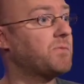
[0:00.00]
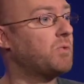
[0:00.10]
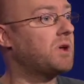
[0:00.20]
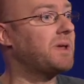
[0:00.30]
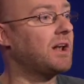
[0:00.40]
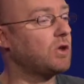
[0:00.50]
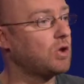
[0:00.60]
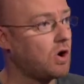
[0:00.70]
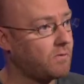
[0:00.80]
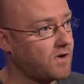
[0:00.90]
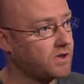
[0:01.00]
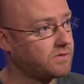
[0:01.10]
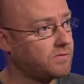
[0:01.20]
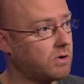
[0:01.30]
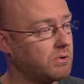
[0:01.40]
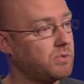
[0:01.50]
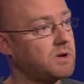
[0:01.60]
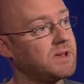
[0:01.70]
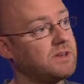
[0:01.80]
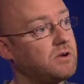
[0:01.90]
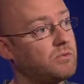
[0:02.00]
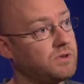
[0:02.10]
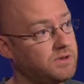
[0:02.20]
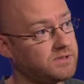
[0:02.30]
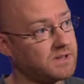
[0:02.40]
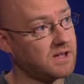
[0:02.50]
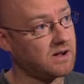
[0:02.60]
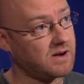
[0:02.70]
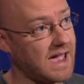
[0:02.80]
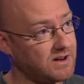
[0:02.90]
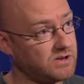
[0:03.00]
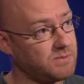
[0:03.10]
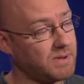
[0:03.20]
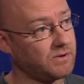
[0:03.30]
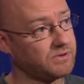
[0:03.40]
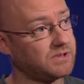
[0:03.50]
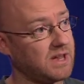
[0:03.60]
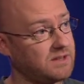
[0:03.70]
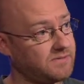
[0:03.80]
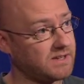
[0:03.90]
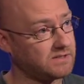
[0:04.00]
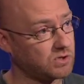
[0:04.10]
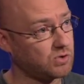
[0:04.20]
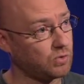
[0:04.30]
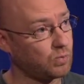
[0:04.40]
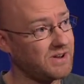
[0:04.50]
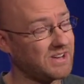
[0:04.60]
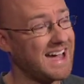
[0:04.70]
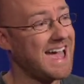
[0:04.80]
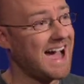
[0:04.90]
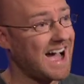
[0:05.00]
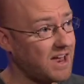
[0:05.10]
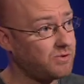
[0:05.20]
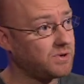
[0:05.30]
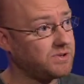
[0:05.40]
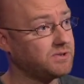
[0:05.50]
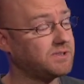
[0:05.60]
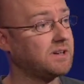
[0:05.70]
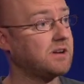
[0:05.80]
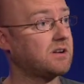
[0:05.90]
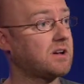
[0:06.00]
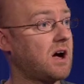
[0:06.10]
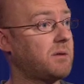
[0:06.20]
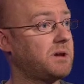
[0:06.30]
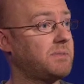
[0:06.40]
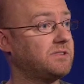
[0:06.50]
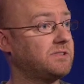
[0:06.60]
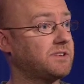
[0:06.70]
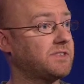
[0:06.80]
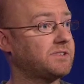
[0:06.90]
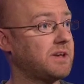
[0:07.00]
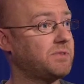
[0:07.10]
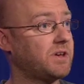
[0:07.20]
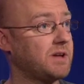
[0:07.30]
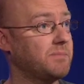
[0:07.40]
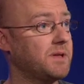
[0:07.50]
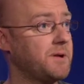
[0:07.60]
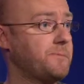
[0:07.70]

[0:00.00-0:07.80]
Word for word: we'd have been a lot further forward. We'd have been reducing our energy bills in the face of a cold winter and reducing our carbon emissions at the same time.